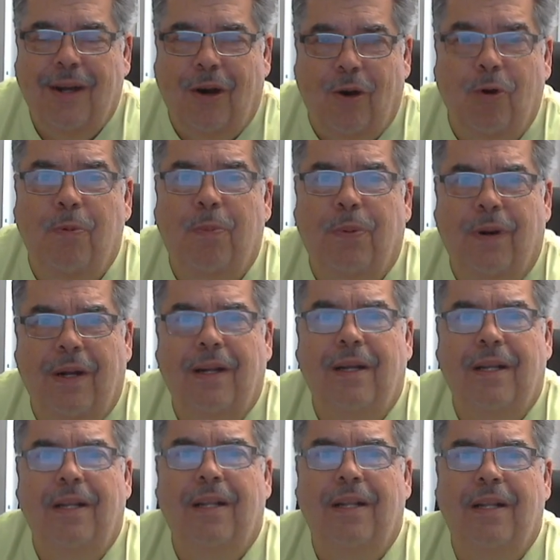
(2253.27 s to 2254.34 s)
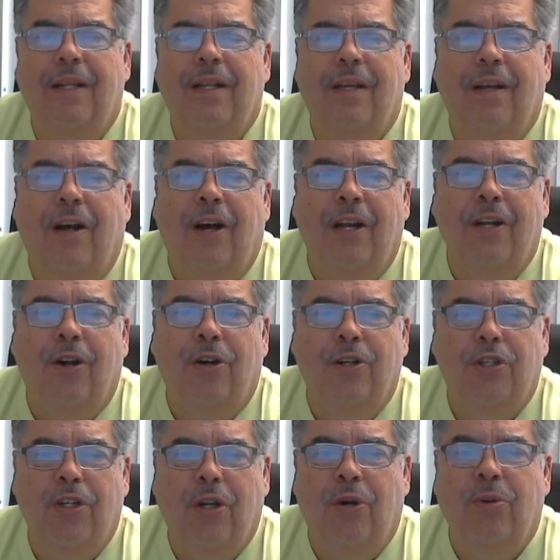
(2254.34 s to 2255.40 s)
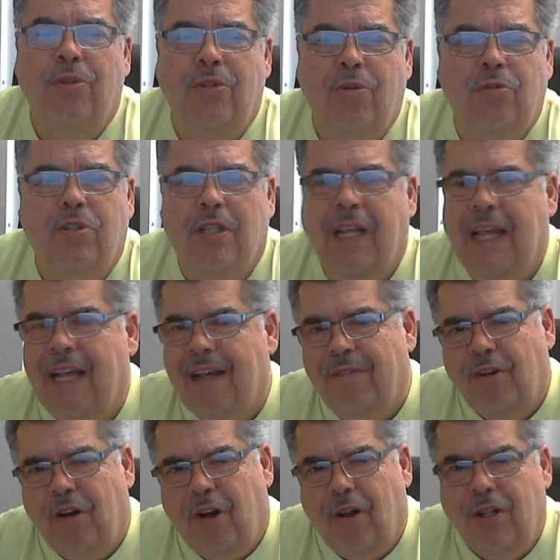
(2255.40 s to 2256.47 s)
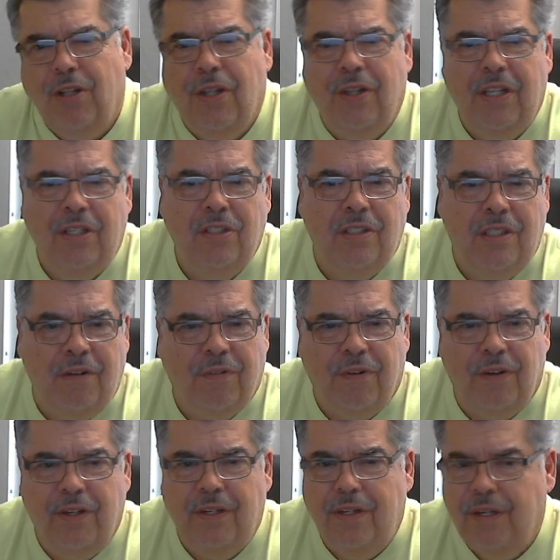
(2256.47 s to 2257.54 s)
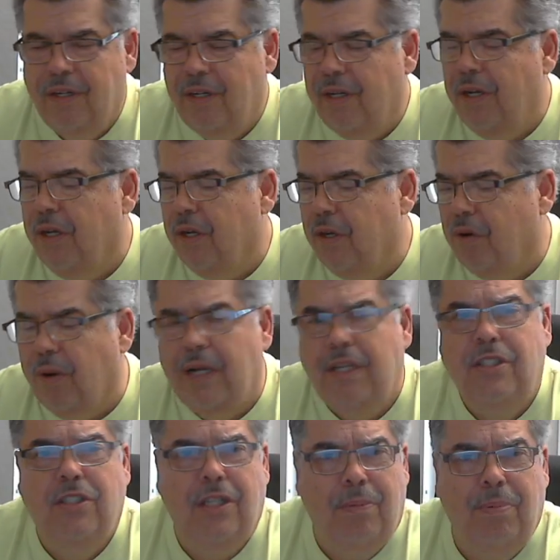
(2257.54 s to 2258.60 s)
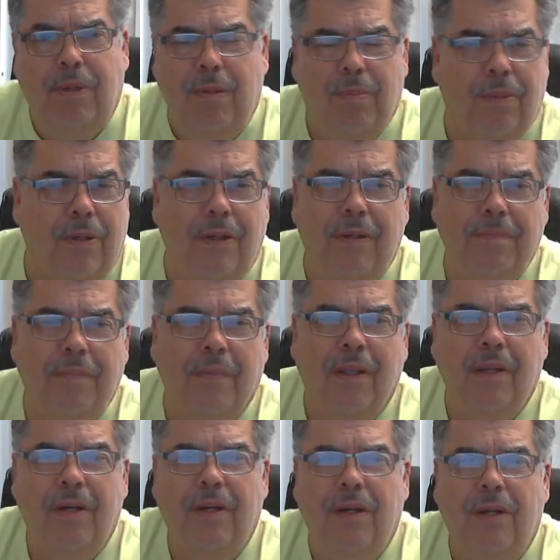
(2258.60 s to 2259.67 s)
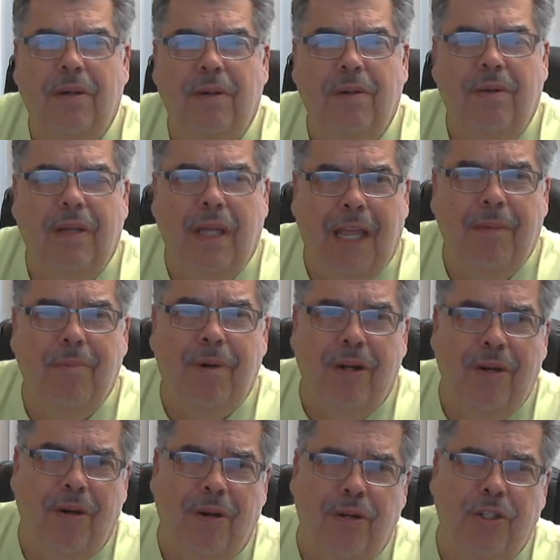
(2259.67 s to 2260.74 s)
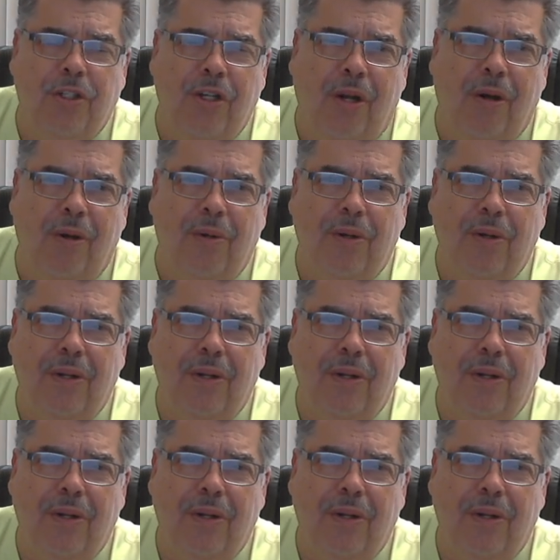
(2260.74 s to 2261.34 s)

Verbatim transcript: Oprah, on her show, used to have all of these different crazy people who came on her show